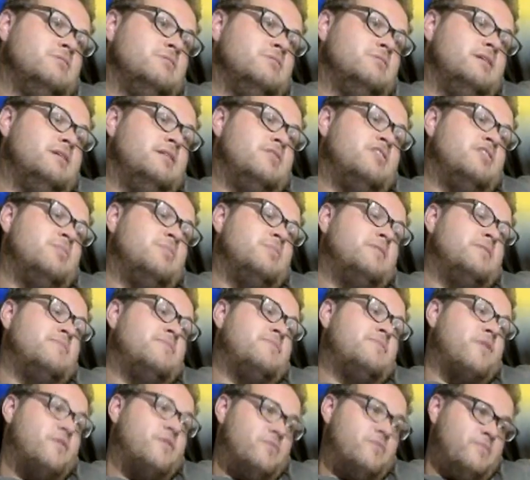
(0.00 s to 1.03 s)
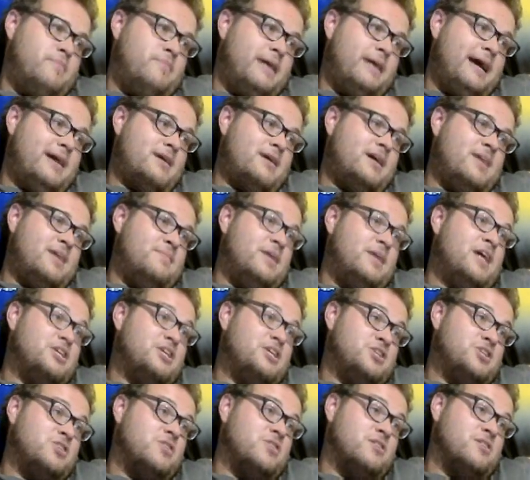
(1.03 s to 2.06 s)
And it could be further back. I'm not
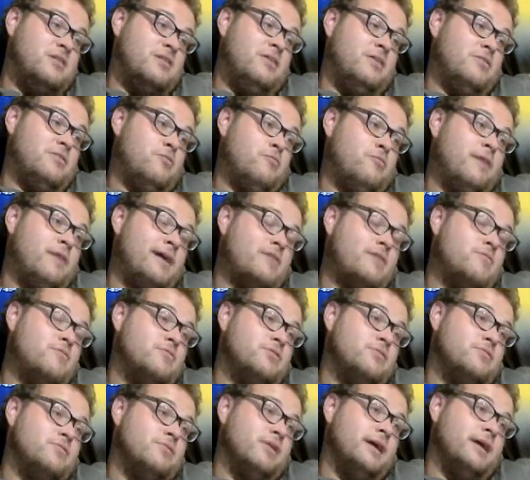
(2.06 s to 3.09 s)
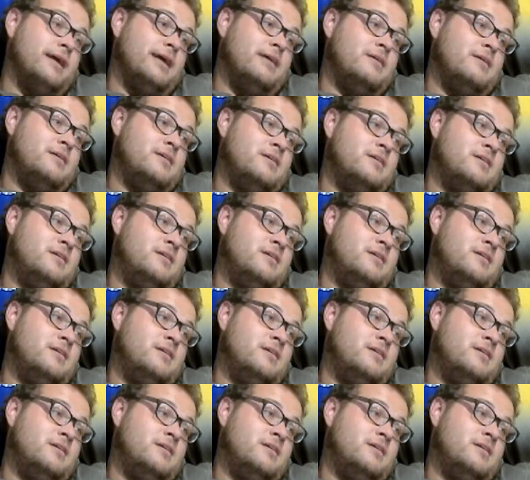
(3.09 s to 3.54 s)
sure if not have the records of like